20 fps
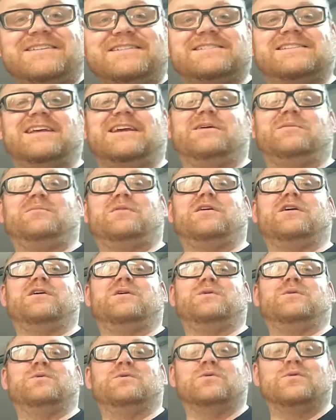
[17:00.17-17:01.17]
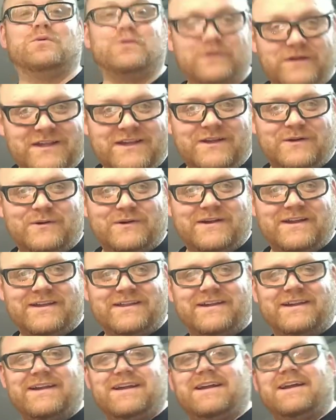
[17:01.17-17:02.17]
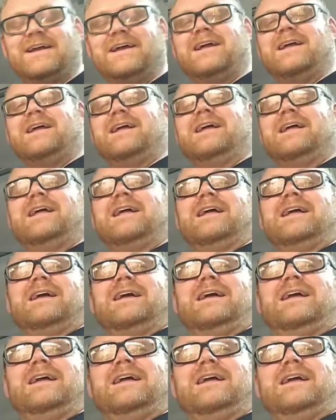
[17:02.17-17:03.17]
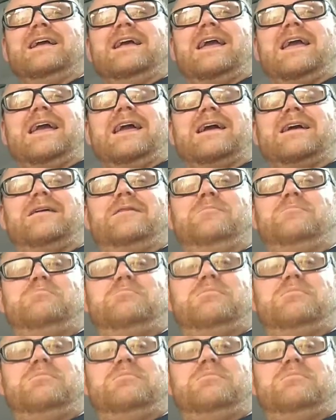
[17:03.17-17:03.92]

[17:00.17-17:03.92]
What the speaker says: this thing apart really quickly and